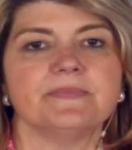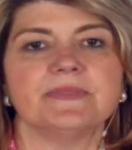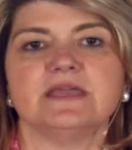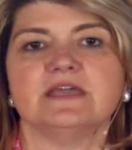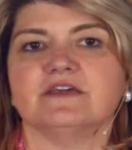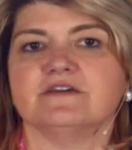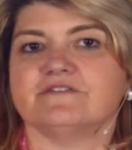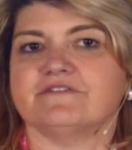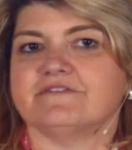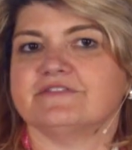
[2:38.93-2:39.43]

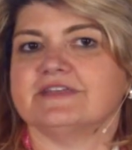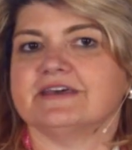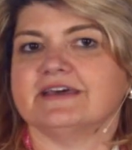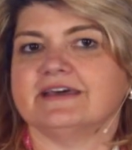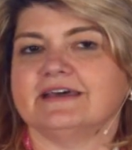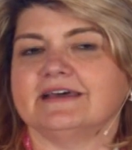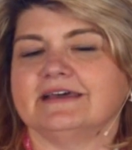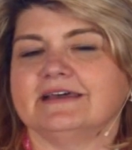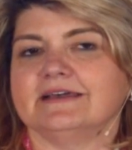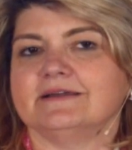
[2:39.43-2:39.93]
If
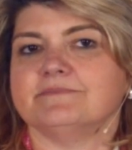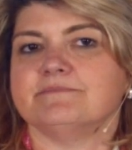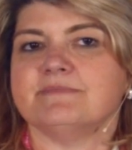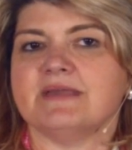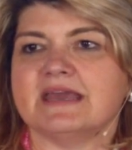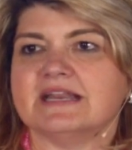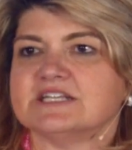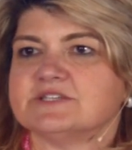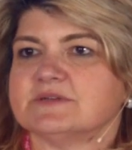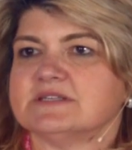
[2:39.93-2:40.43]
the
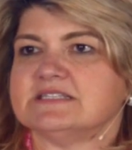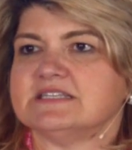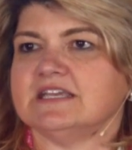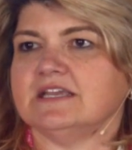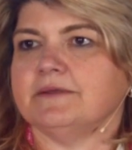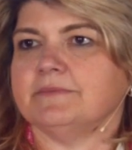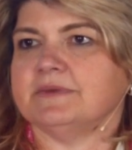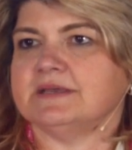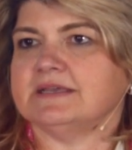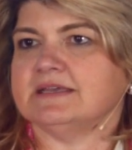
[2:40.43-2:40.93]
management
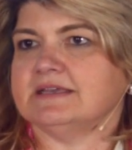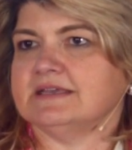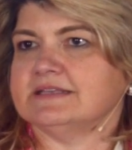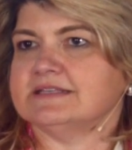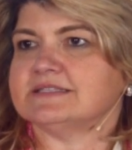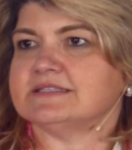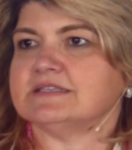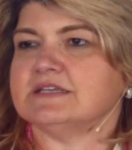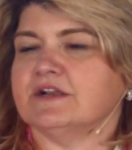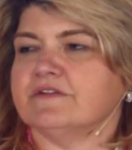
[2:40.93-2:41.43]
team
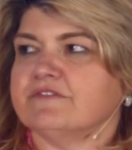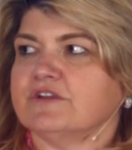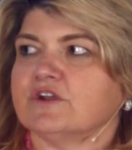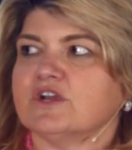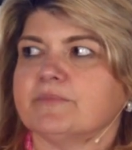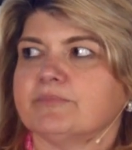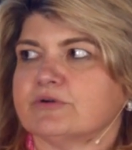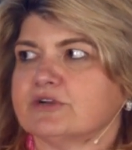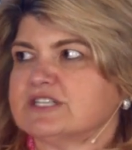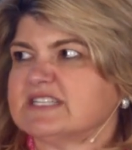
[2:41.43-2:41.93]
is, you know,
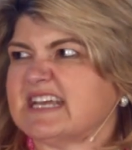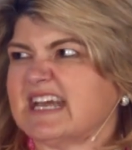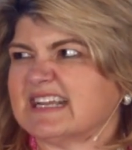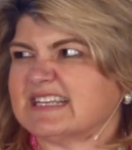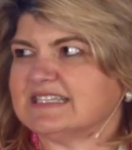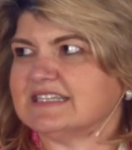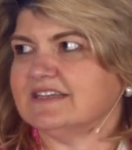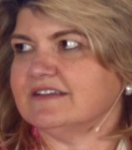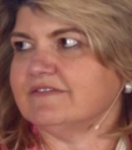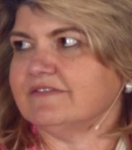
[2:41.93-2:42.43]
very
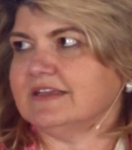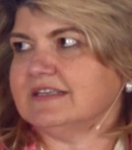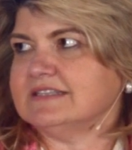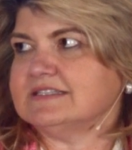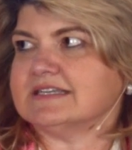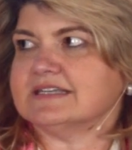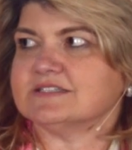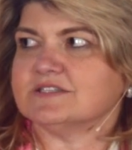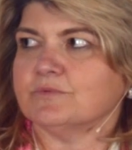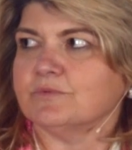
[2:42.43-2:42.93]
protective and
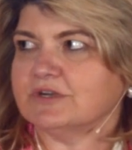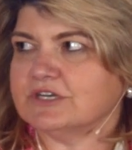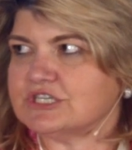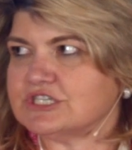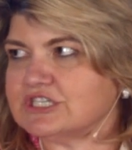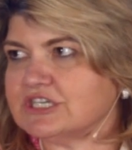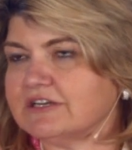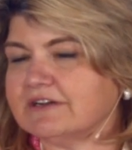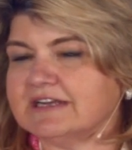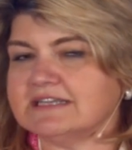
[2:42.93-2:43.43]
doesn't want to
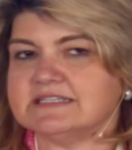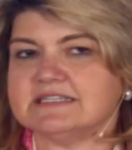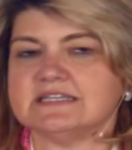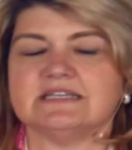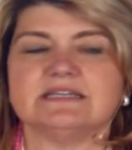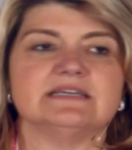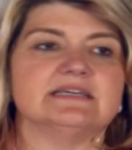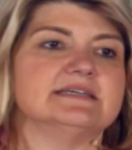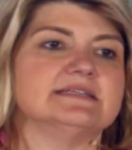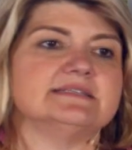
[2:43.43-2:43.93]
share
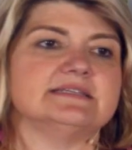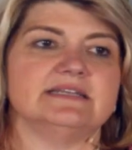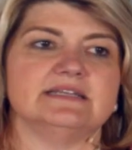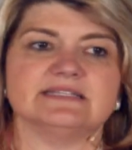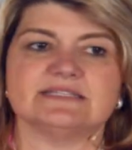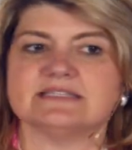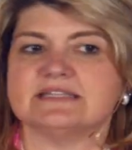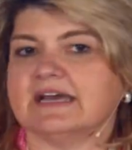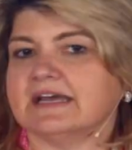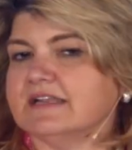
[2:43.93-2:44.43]
ideas and
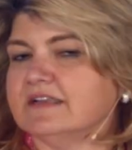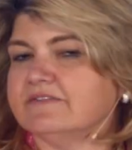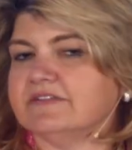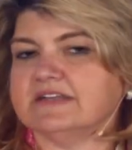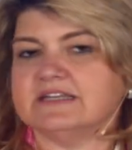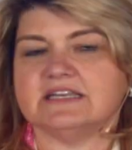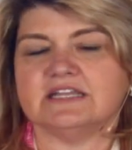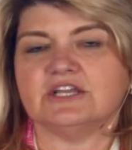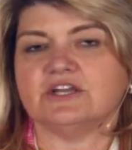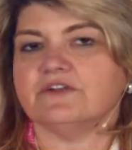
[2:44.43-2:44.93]
it's not
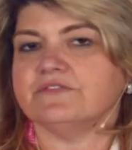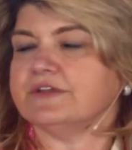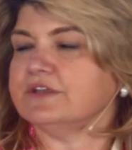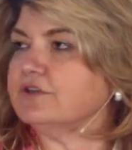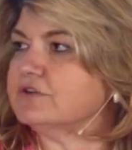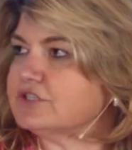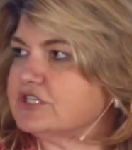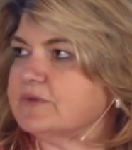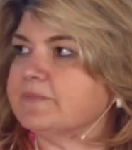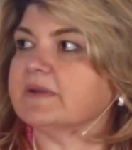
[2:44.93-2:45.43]
invented here, then
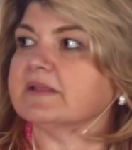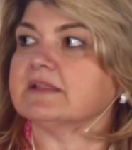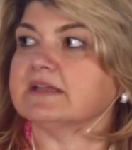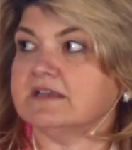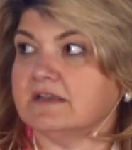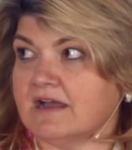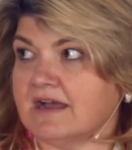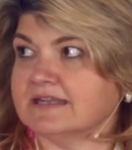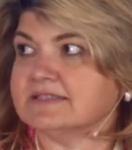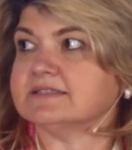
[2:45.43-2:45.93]
you're typically
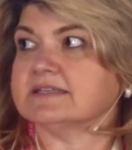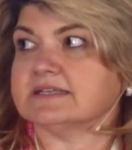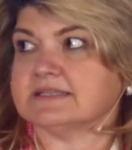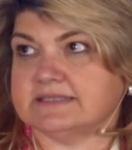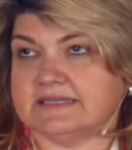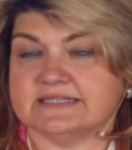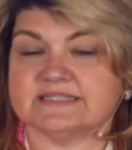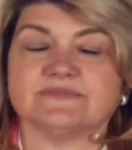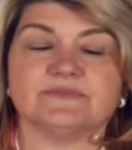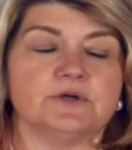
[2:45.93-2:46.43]
not
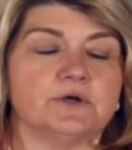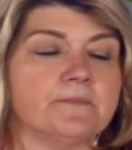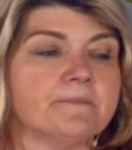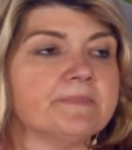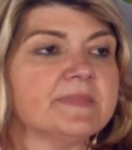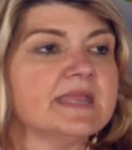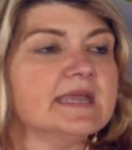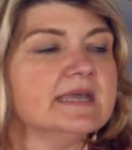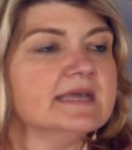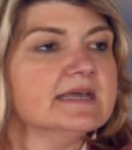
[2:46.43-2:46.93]
successful.
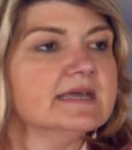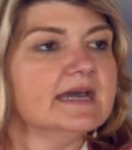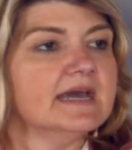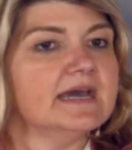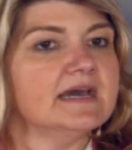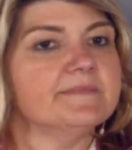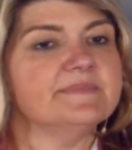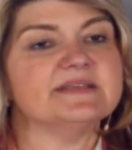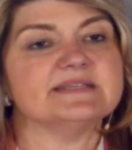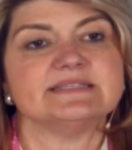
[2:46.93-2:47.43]

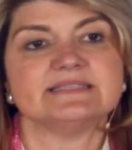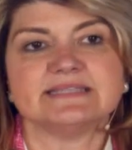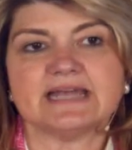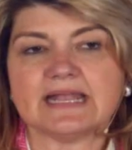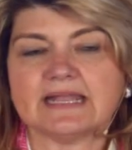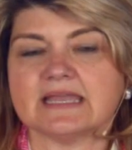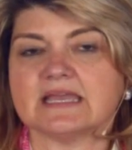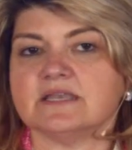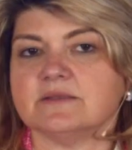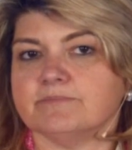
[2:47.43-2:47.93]
Um, the
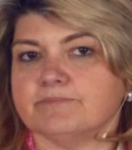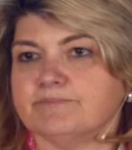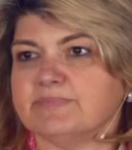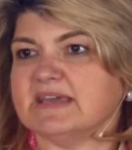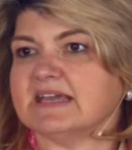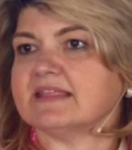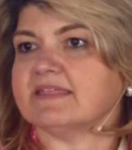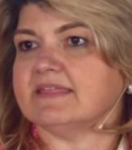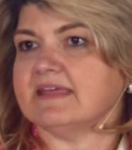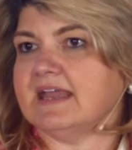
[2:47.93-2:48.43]
second
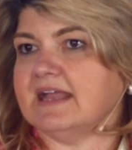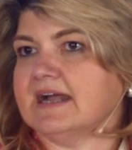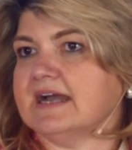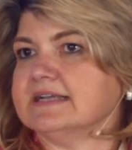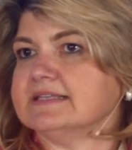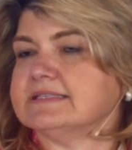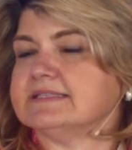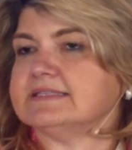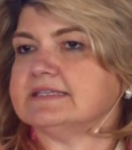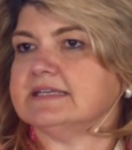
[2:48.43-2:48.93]
big thing
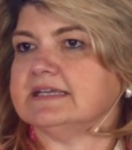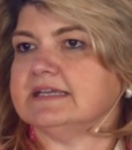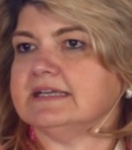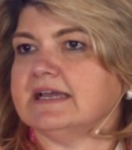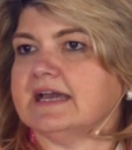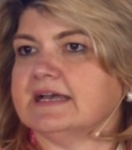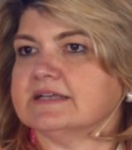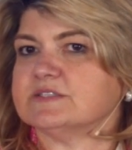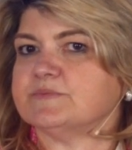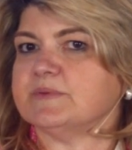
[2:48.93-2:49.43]
I see
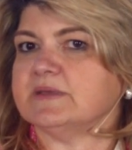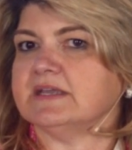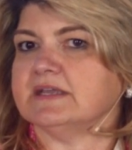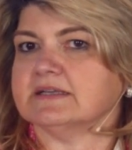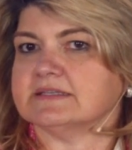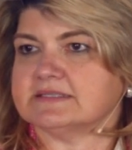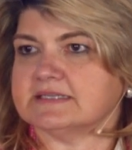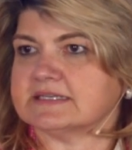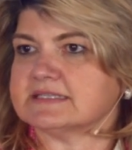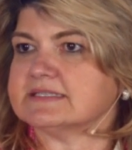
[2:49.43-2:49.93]
as being
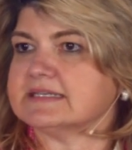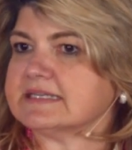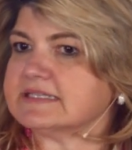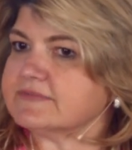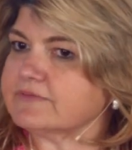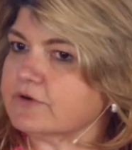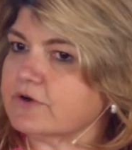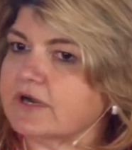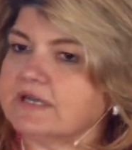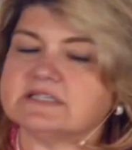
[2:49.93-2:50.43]
a success
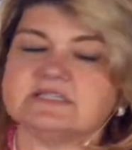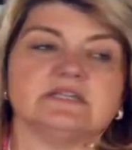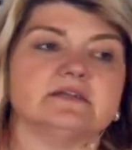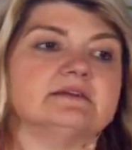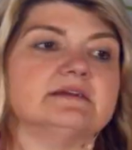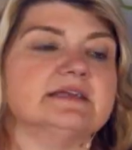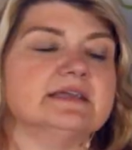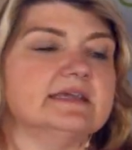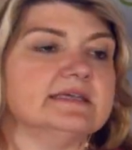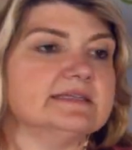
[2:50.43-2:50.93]

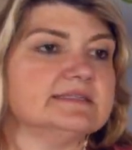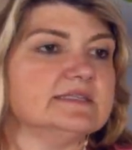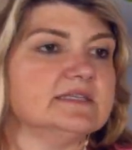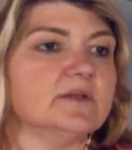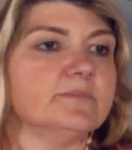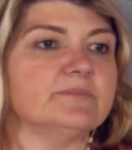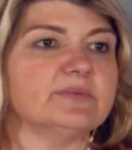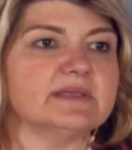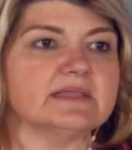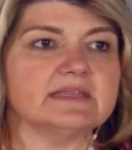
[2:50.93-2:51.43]
criteria is the
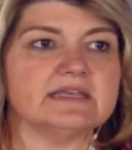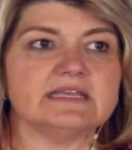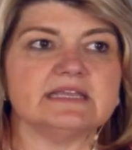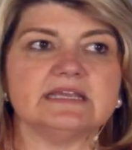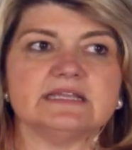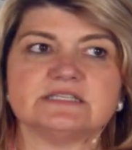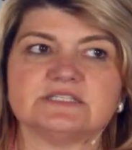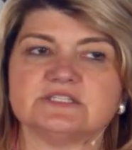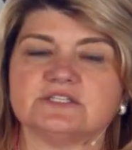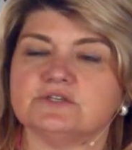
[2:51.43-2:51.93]

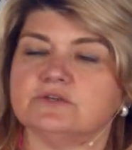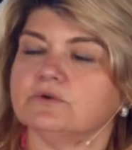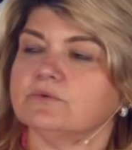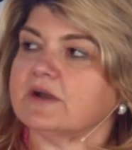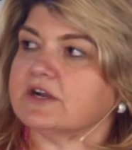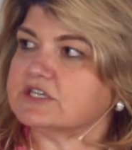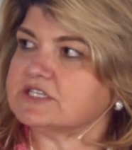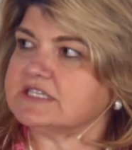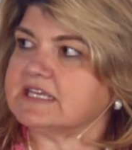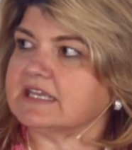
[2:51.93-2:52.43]
ability to
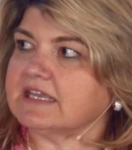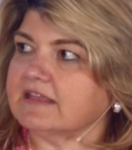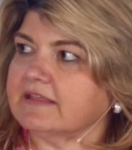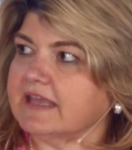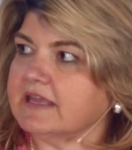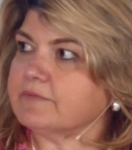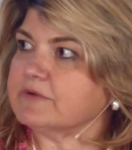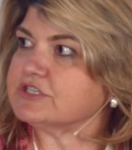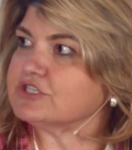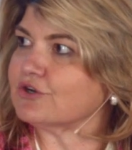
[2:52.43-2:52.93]

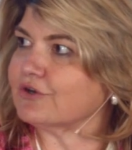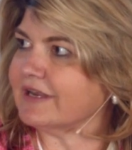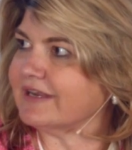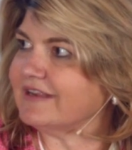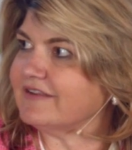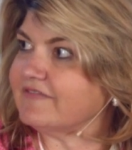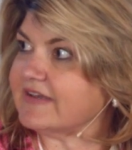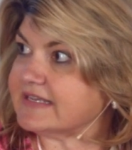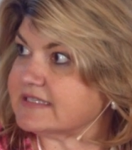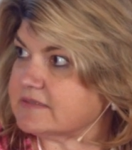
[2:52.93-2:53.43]
articulate return on
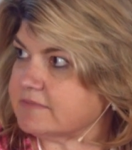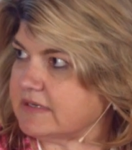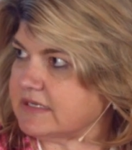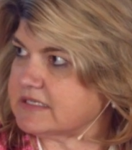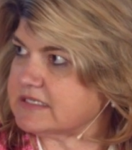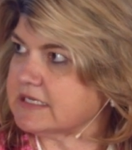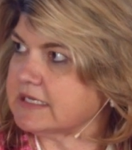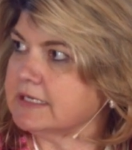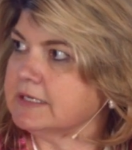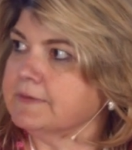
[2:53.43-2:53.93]
investment.